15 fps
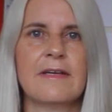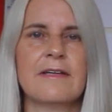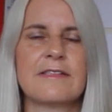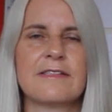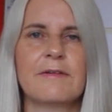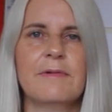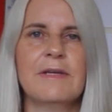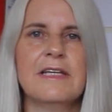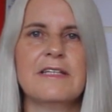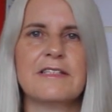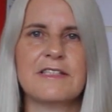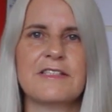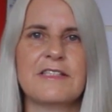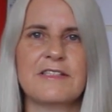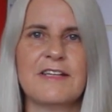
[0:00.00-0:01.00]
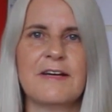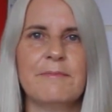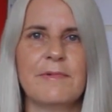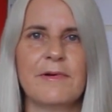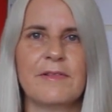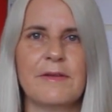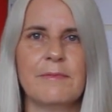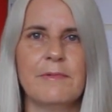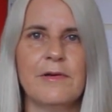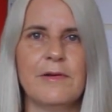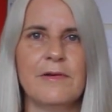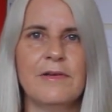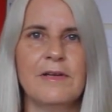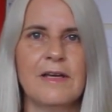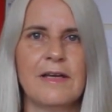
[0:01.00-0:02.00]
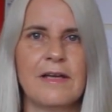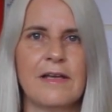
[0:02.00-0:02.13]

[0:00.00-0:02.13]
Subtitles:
So when you did your jump on the moon,